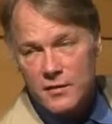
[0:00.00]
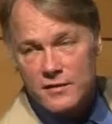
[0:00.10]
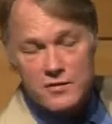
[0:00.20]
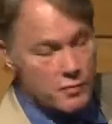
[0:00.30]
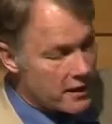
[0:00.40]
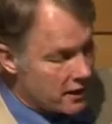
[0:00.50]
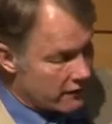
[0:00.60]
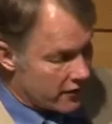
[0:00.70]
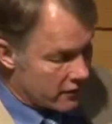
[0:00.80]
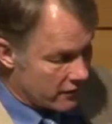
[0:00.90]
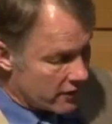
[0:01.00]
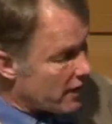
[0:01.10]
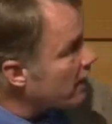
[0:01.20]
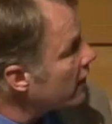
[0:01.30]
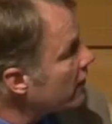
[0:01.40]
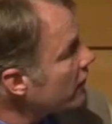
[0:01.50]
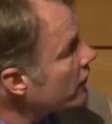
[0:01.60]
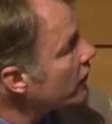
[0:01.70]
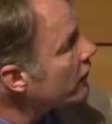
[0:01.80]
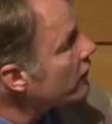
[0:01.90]
but there's plenty of other
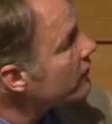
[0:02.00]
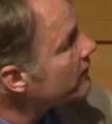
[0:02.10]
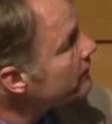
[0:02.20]
concerns.